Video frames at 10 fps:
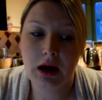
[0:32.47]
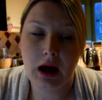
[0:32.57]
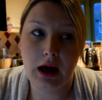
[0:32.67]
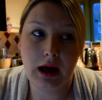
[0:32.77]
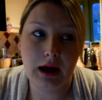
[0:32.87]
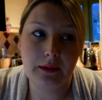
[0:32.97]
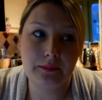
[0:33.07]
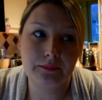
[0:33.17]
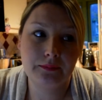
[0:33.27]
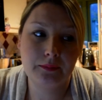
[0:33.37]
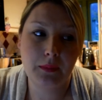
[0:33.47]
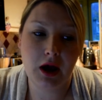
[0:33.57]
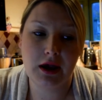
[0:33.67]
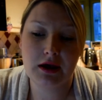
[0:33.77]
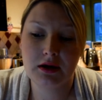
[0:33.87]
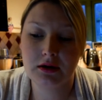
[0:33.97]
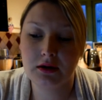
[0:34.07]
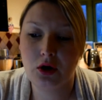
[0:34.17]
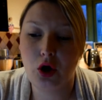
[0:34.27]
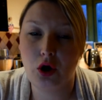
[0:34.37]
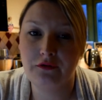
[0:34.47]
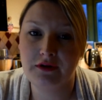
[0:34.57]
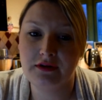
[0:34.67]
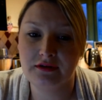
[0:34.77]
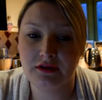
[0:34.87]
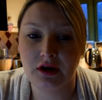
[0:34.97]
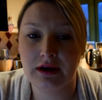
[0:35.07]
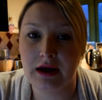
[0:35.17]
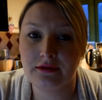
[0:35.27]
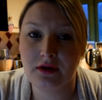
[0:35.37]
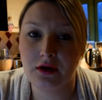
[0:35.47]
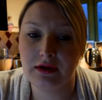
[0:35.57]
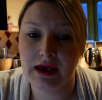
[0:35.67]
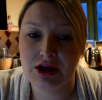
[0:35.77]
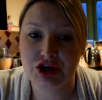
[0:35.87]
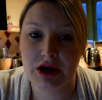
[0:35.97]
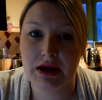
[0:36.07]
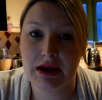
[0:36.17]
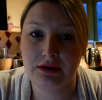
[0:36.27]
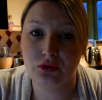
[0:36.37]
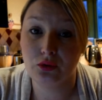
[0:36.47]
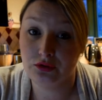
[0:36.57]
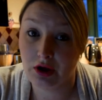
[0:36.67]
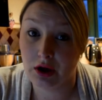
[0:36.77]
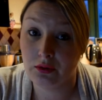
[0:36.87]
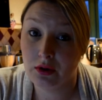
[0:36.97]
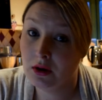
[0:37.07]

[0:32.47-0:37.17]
My office isn't done yet, so the kitchen is also